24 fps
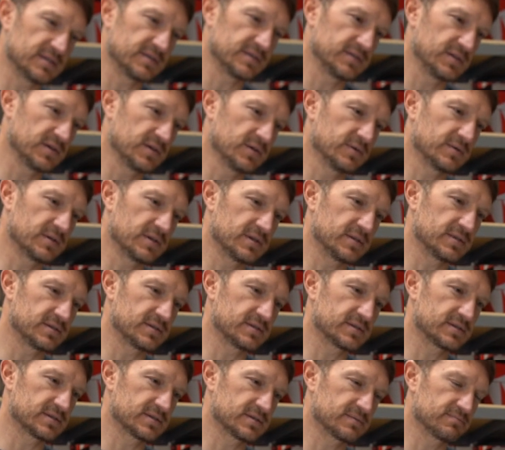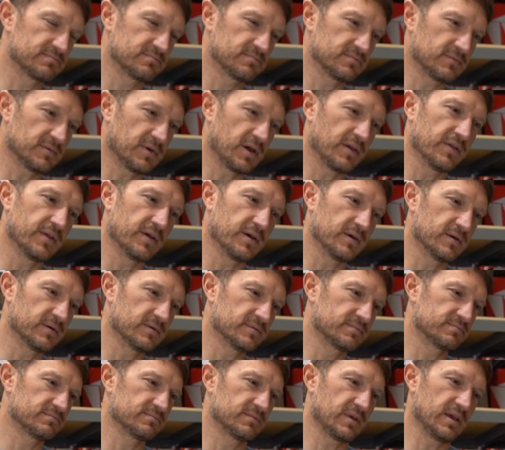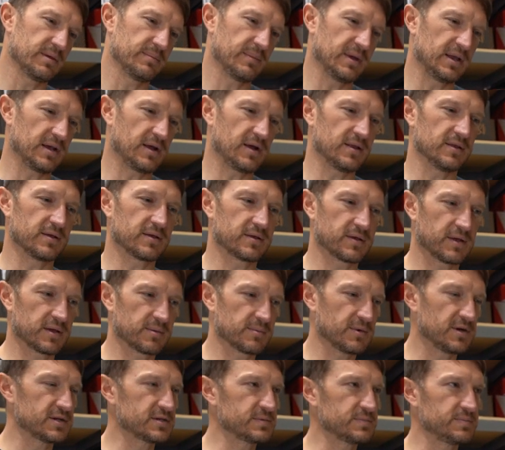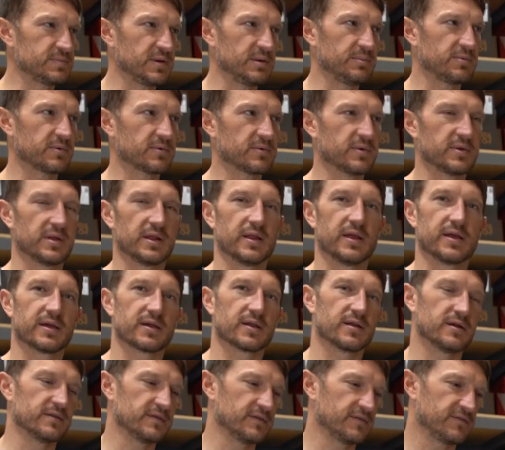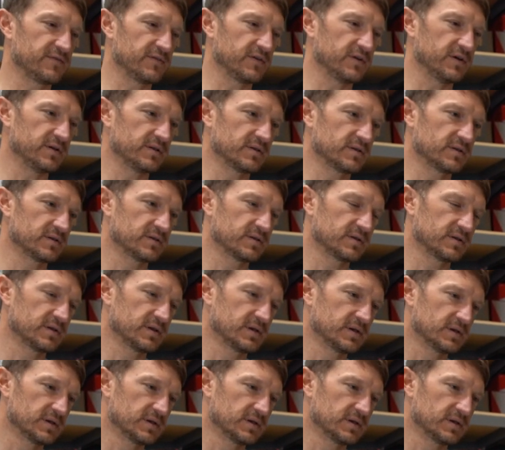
then two that it's although it may not look like much, people really like it on the foot. Mm-hmm.